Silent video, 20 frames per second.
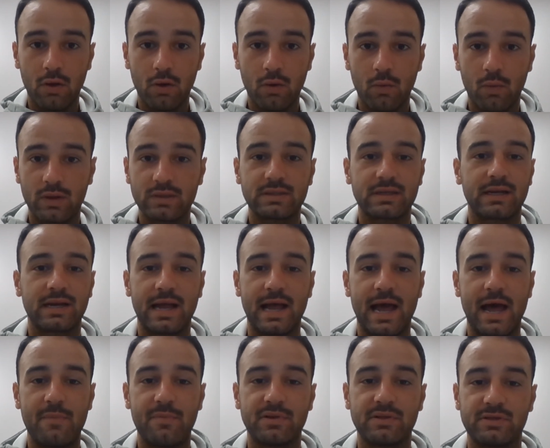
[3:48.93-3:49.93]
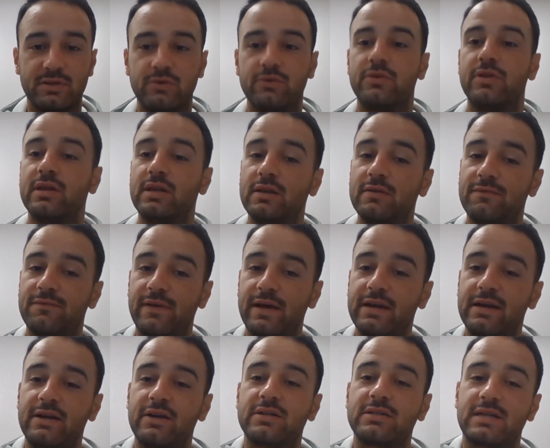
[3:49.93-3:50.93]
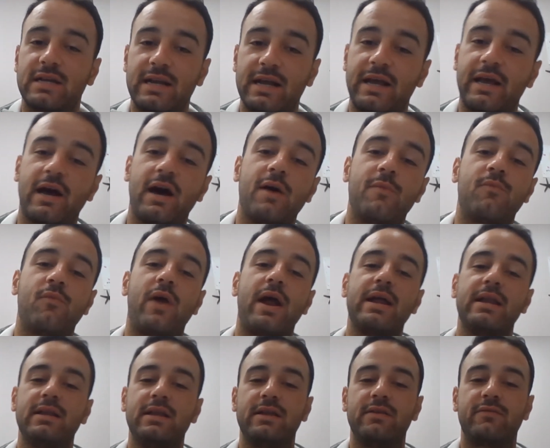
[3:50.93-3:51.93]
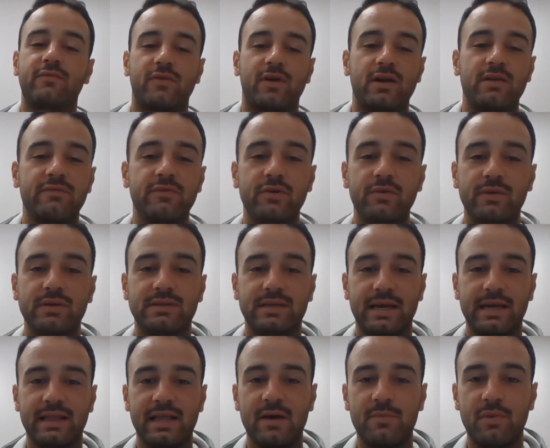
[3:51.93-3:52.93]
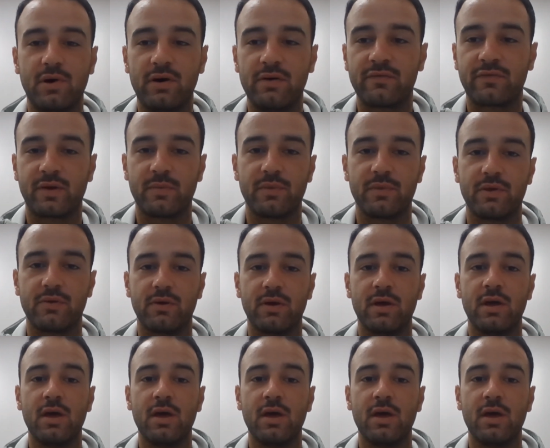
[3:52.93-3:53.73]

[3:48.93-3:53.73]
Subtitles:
what's going to happen to you? The defender is going to come right in front of you and take that ball from you.